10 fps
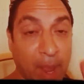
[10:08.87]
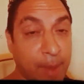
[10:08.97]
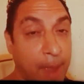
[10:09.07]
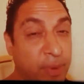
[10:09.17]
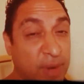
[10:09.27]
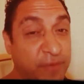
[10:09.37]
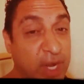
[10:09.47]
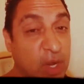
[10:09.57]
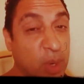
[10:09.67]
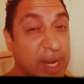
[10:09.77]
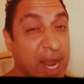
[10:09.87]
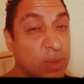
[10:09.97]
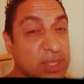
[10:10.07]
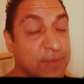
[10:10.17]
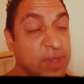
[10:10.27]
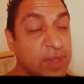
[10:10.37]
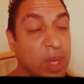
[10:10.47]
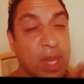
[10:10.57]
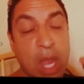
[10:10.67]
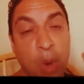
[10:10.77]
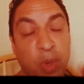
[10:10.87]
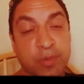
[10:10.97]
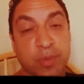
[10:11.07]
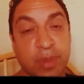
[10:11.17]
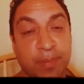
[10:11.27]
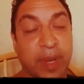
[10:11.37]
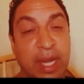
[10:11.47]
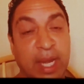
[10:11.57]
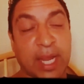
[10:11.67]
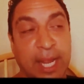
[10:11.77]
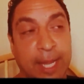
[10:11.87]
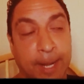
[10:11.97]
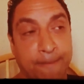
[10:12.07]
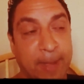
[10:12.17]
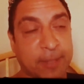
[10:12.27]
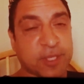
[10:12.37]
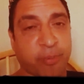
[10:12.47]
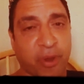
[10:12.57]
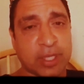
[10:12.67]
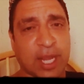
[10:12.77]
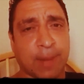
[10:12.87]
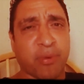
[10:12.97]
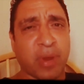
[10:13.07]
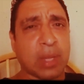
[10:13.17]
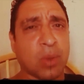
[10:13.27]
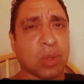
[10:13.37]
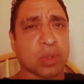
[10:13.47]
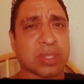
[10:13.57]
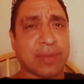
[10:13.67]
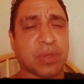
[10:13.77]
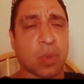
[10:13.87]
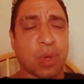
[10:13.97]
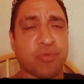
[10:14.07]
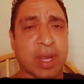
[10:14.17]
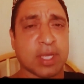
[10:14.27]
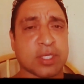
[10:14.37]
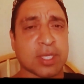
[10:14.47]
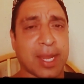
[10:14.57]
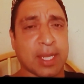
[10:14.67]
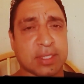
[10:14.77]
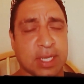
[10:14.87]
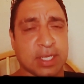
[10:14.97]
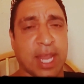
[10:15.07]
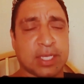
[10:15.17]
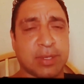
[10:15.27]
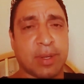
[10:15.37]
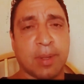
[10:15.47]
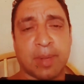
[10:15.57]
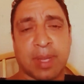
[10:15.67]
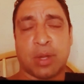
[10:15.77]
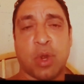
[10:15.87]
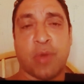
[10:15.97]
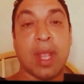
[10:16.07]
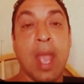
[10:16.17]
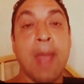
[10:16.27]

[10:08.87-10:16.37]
I put a video where a guy who's 71 was competing in sprinting and breaking all types of world records, I guess in his age category.